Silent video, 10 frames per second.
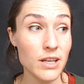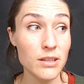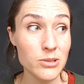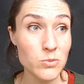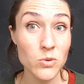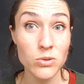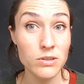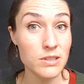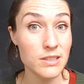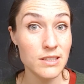Otherwise, we're all
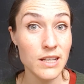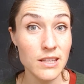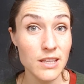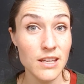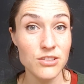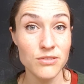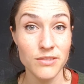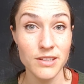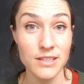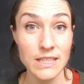going to die at the age of
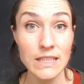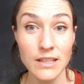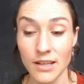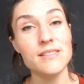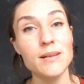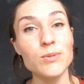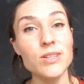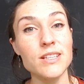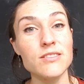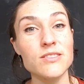30.
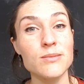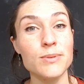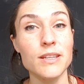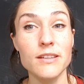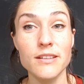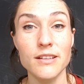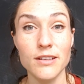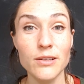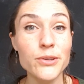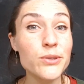Someone needs to be the
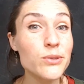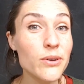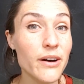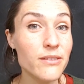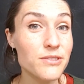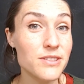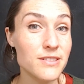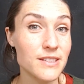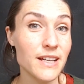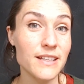glue of
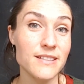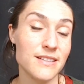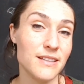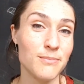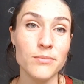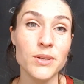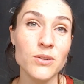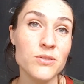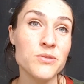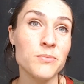society.
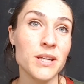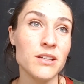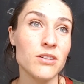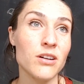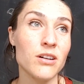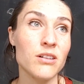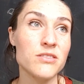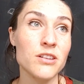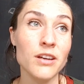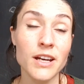Because men are
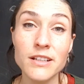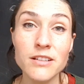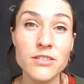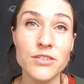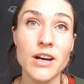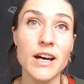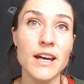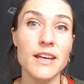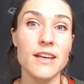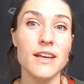so cut and
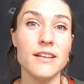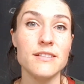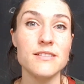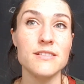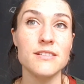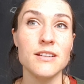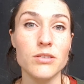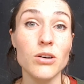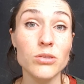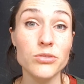dry and
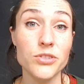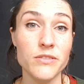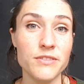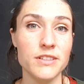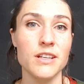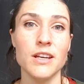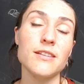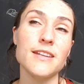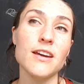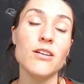goal-driven,
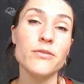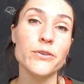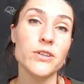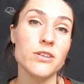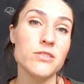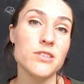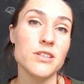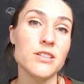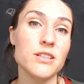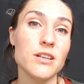they often
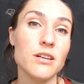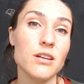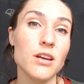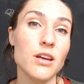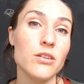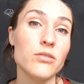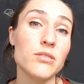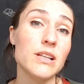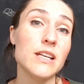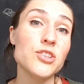consider
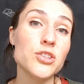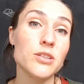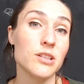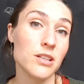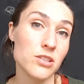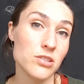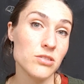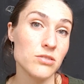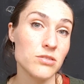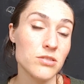relational
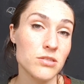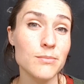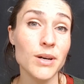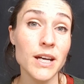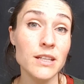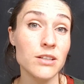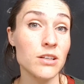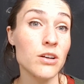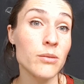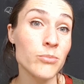issues
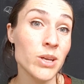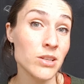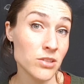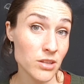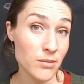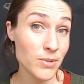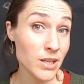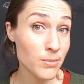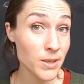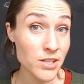minor compared to the
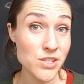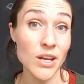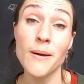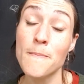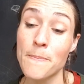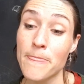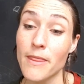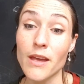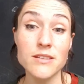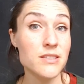bigger picture.
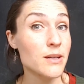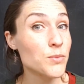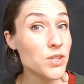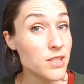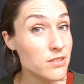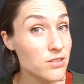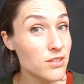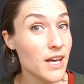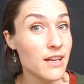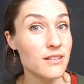Someone needs to
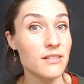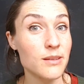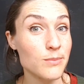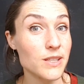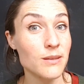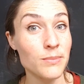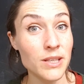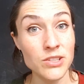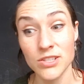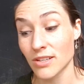handle the bigger
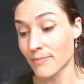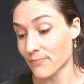picture.